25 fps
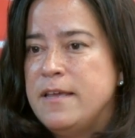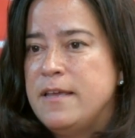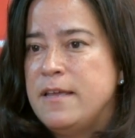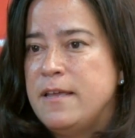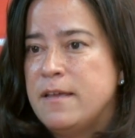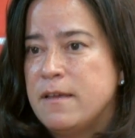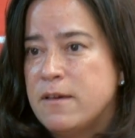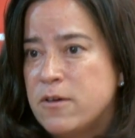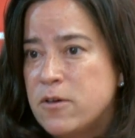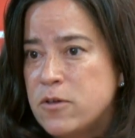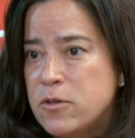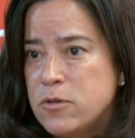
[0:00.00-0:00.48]

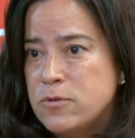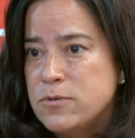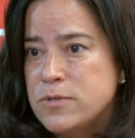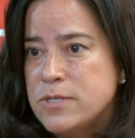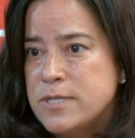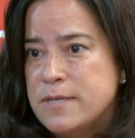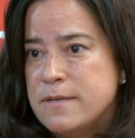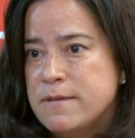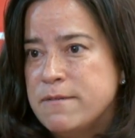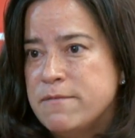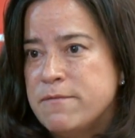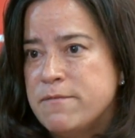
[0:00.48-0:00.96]

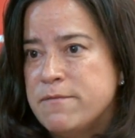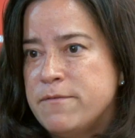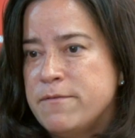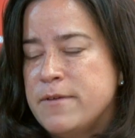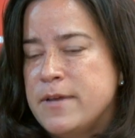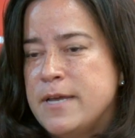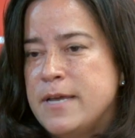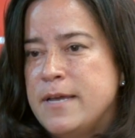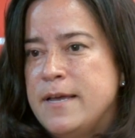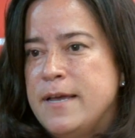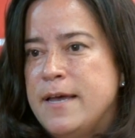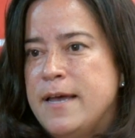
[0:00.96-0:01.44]
inclusive,
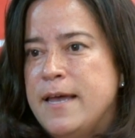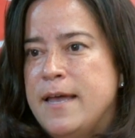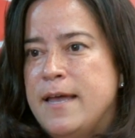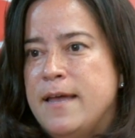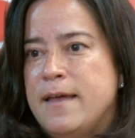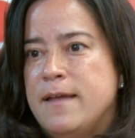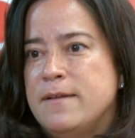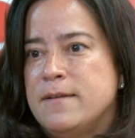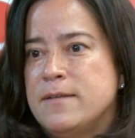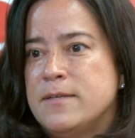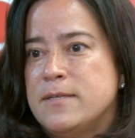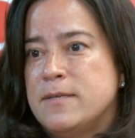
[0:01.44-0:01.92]

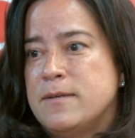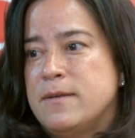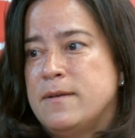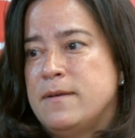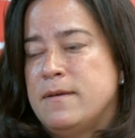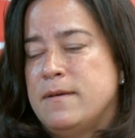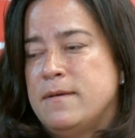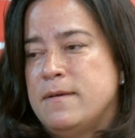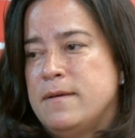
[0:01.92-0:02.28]
and